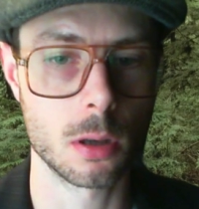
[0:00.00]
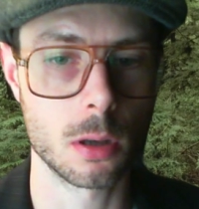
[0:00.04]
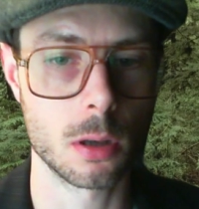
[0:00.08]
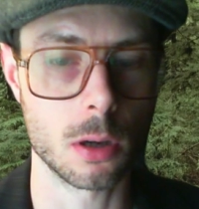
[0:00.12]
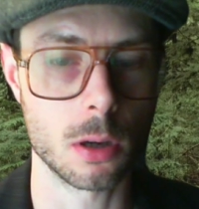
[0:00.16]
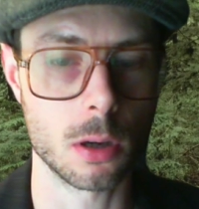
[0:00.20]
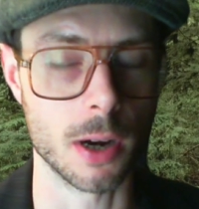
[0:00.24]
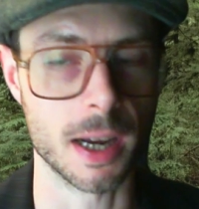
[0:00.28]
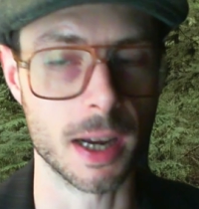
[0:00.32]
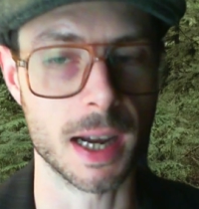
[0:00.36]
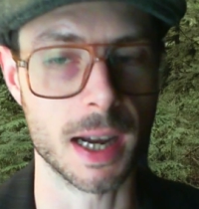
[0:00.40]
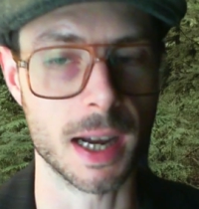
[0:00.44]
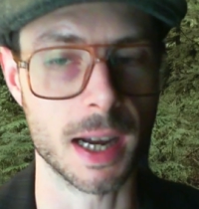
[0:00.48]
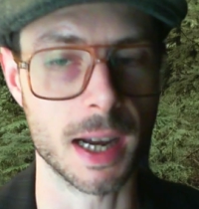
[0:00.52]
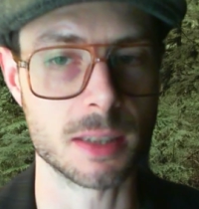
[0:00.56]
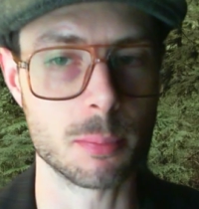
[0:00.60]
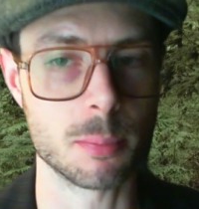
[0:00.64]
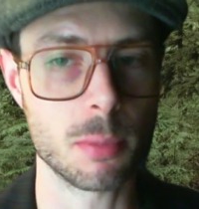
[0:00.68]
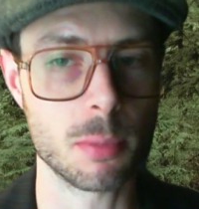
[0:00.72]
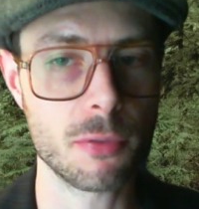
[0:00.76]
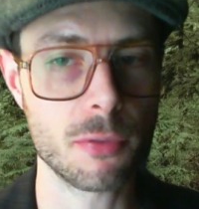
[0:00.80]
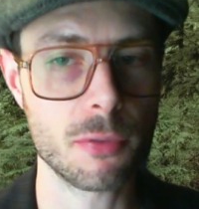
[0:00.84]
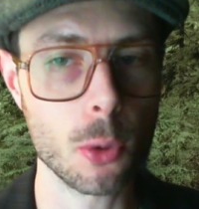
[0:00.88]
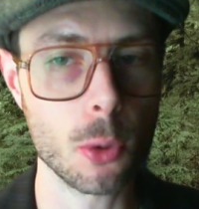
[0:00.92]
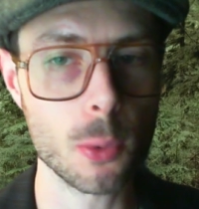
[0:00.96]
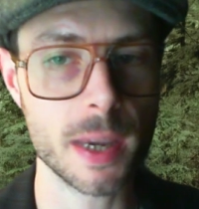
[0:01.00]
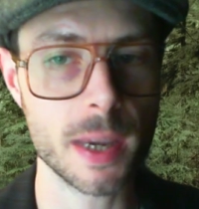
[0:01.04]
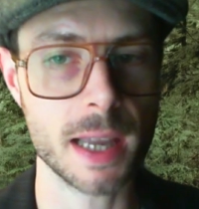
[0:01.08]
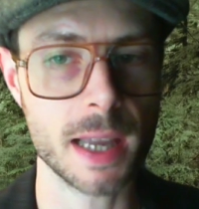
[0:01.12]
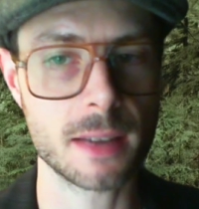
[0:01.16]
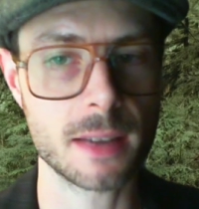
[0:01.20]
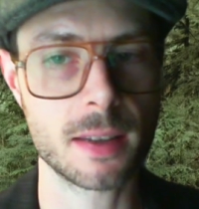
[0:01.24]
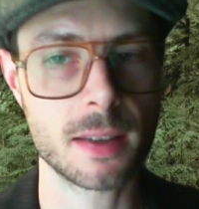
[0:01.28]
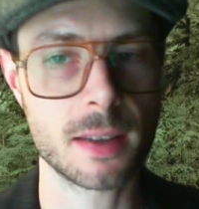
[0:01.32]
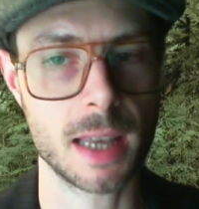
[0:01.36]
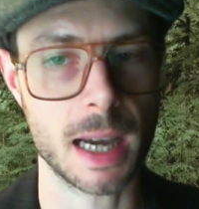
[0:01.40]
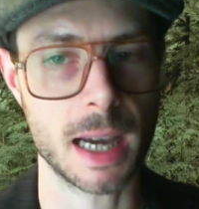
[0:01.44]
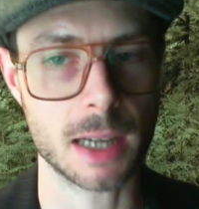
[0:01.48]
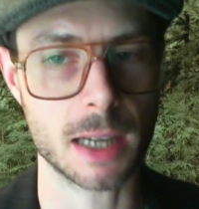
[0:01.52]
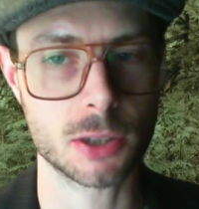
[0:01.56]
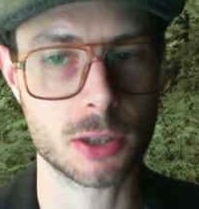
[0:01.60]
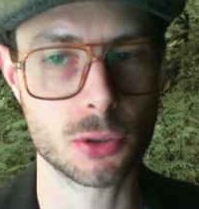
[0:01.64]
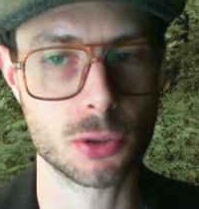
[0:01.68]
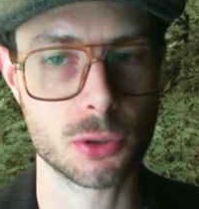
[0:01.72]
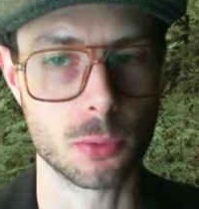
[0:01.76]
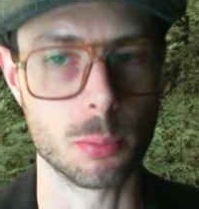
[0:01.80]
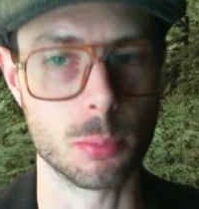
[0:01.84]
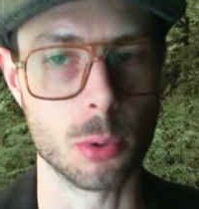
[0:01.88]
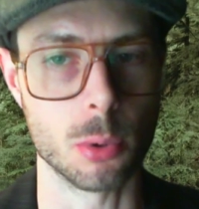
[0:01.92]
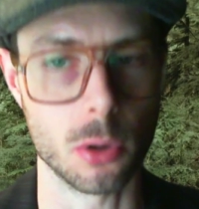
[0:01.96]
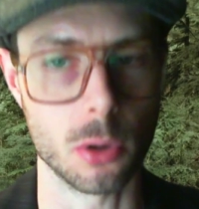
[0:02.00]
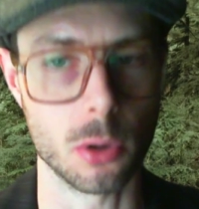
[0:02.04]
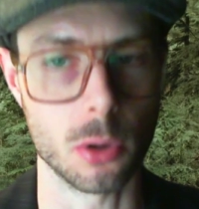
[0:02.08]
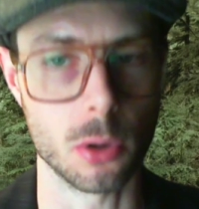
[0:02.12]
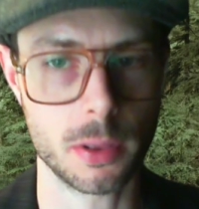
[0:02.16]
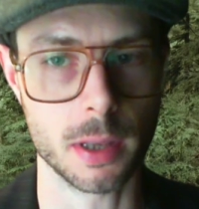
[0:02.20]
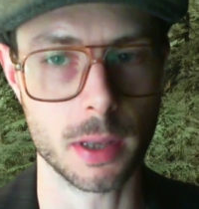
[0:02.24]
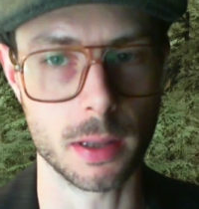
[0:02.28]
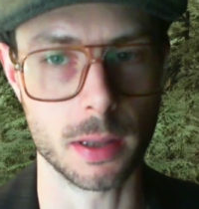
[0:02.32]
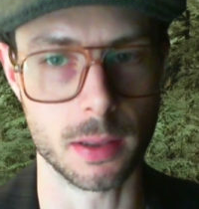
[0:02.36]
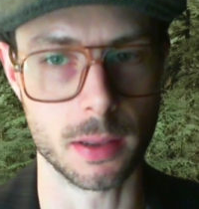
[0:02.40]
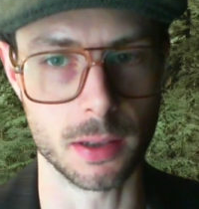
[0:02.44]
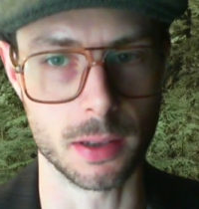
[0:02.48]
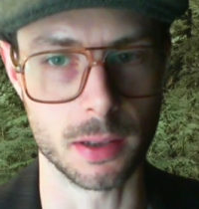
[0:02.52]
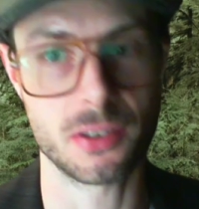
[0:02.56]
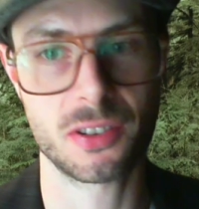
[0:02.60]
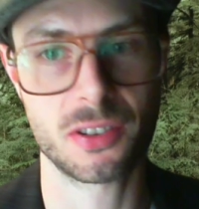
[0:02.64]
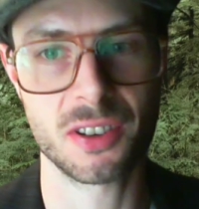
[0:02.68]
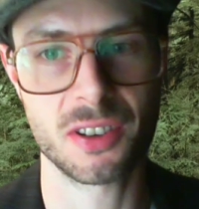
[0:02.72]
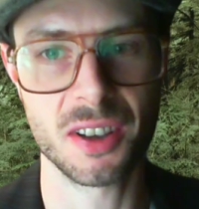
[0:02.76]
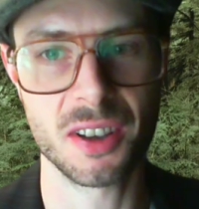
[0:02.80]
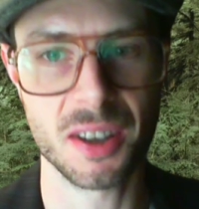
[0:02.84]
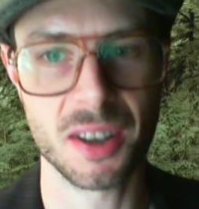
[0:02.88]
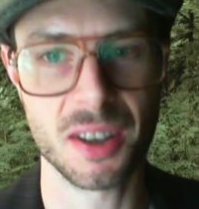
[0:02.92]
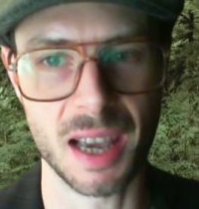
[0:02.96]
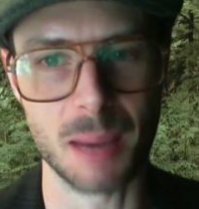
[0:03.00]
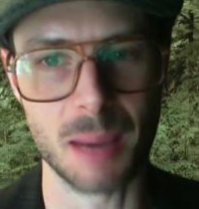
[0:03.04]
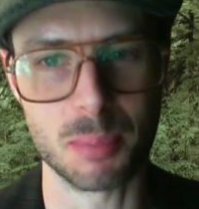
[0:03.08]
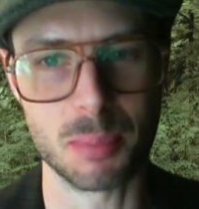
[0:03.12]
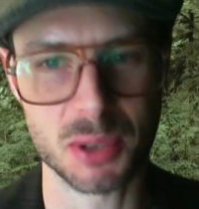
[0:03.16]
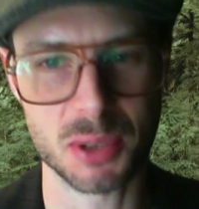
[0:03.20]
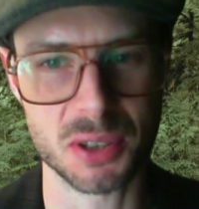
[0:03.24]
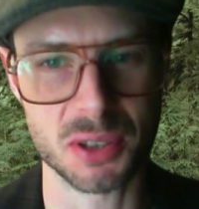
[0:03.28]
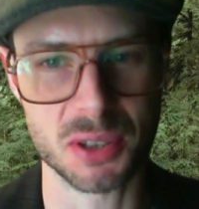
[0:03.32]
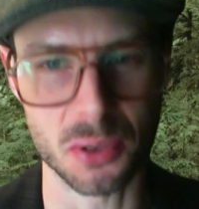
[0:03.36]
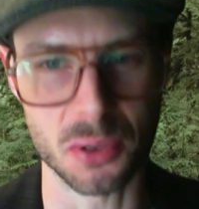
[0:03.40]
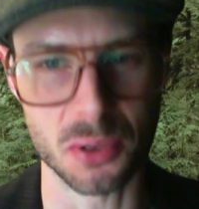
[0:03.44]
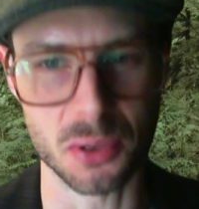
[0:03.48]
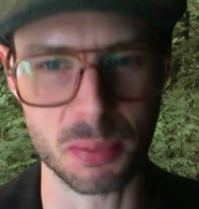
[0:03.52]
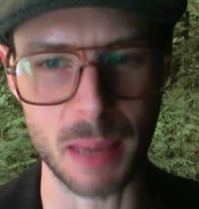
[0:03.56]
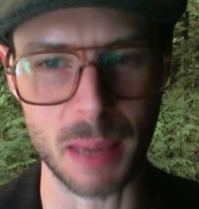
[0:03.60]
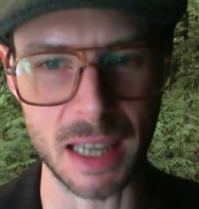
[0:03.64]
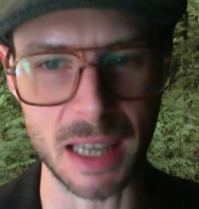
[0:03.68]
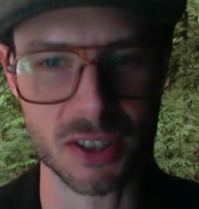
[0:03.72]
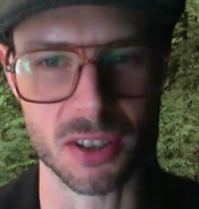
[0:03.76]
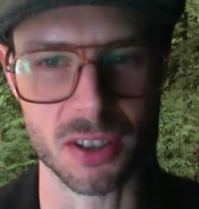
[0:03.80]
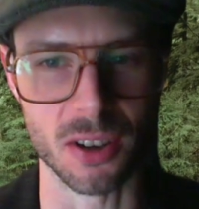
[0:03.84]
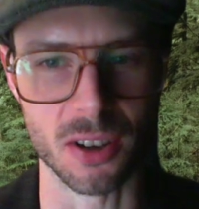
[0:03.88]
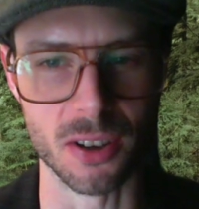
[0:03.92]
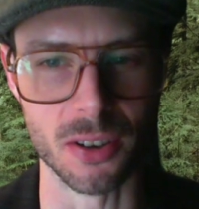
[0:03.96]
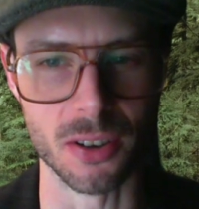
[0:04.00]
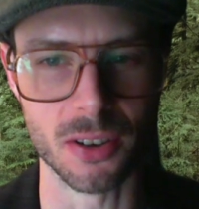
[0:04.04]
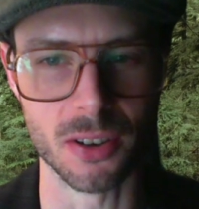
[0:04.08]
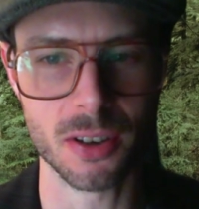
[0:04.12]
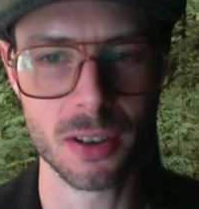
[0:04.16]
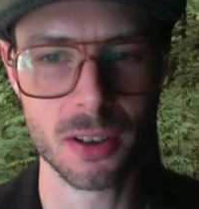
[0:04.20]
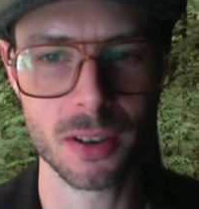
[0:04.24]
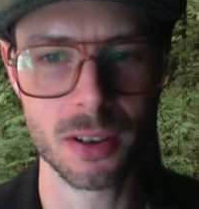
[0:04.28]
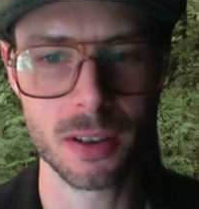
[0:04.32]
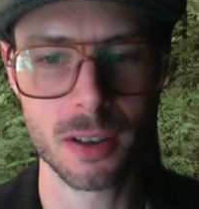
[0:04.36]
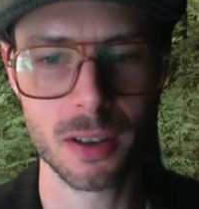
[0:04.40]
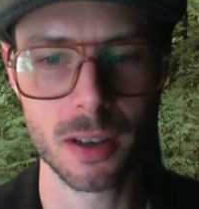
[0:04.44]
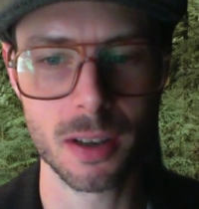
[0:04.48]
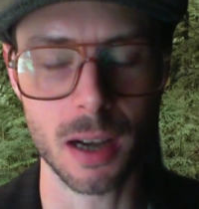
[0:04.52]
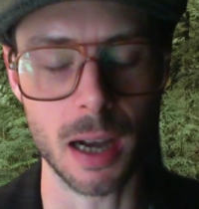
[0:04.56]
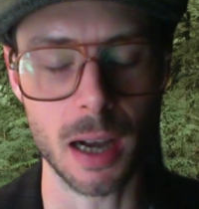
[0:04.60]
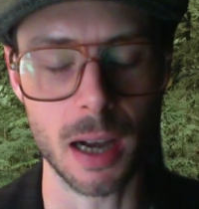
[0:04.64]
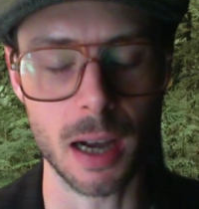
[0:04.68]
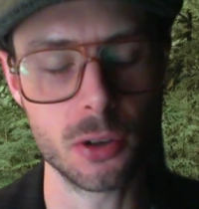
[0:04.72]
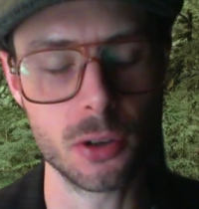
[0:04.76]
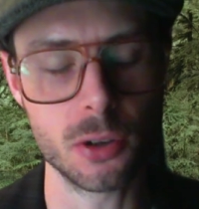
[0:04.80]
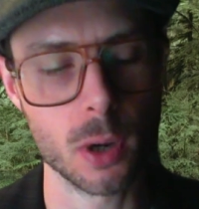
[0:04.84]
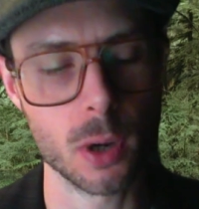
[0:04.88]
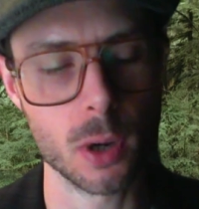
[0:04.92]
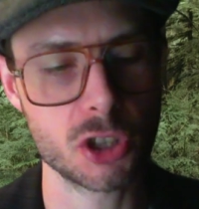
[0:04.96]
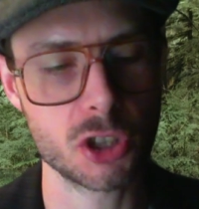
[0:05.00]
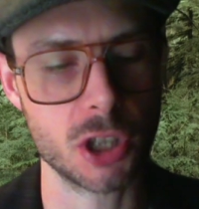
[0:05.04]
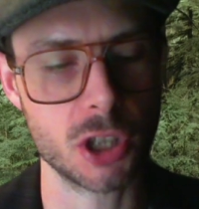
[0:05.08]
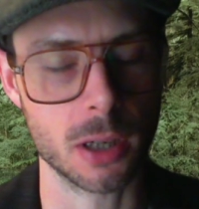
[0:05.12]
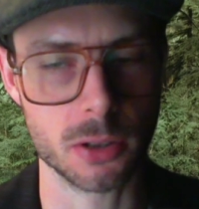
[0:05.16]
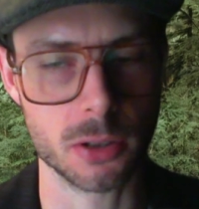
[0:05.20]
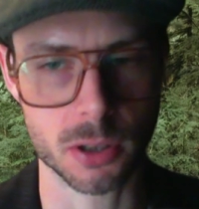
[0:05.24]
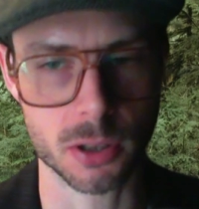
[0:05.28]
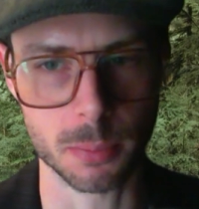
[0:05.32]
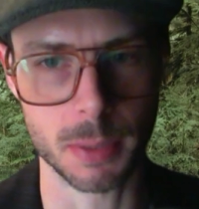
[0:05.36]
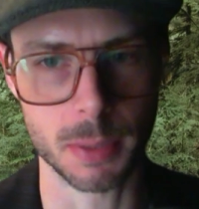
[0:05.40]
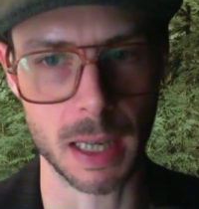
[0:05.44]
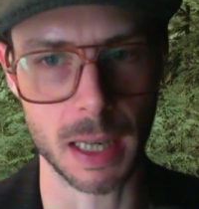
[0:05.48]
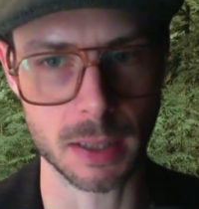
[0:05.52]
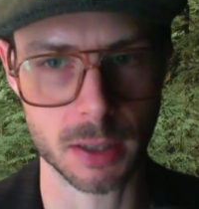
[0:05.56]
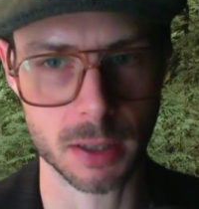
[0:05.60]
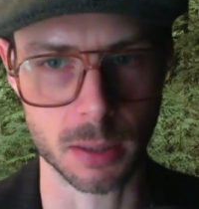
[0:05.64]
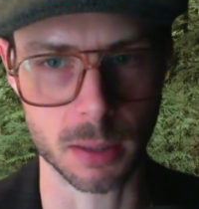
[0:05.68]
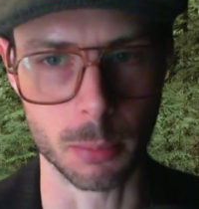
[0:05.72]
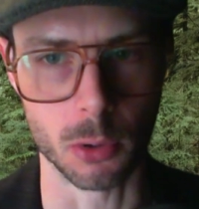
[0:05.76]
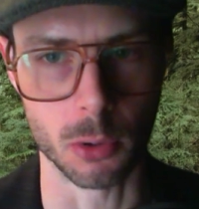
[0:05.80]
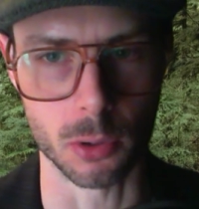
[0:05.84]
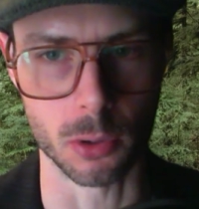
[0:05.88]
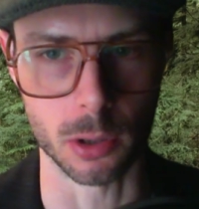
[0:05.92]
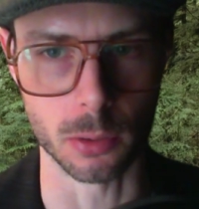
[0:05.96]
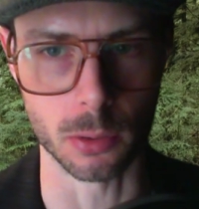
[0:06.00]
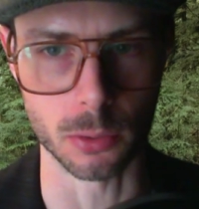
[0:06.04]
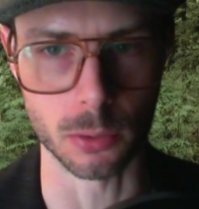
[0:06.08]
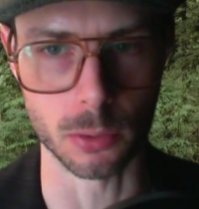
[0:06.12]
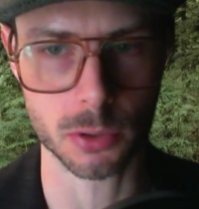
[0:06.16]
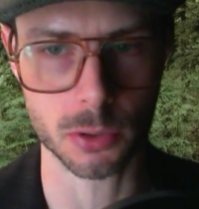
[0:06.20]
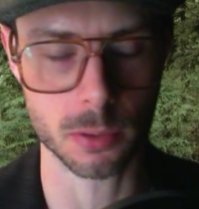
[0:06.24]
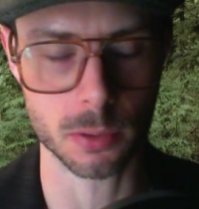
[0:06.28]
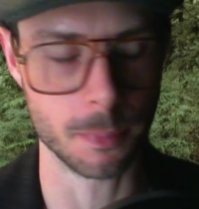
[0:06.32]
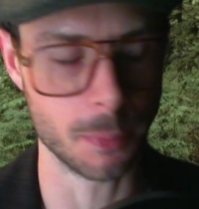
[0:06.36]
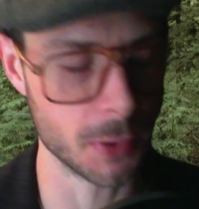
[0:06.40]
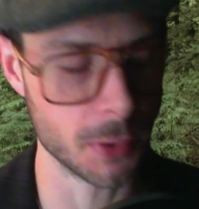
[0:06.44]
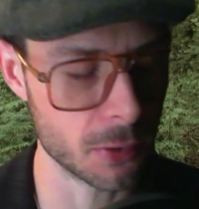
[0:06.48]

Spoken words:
All right, guys, and before we get to the actual book that this episode is based on, I do want to share some testimonials.